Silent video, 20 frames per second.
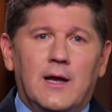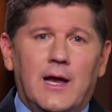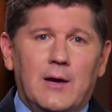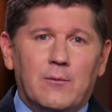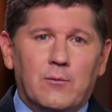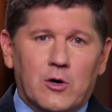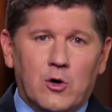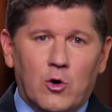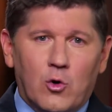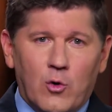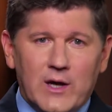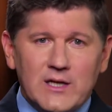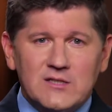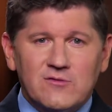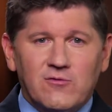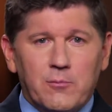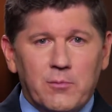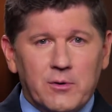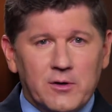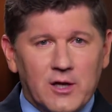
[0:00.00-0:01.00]
and requests
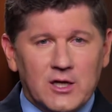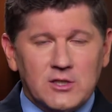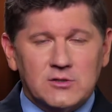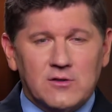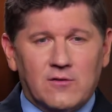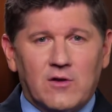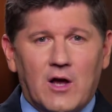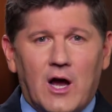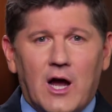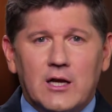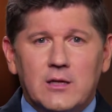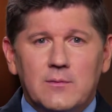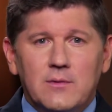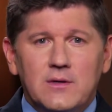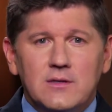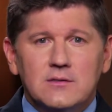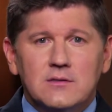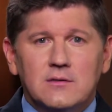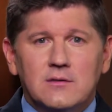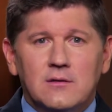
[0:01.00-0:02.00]
for production of
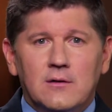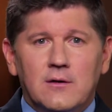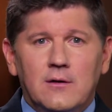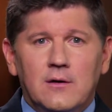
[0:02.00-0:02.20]
documents.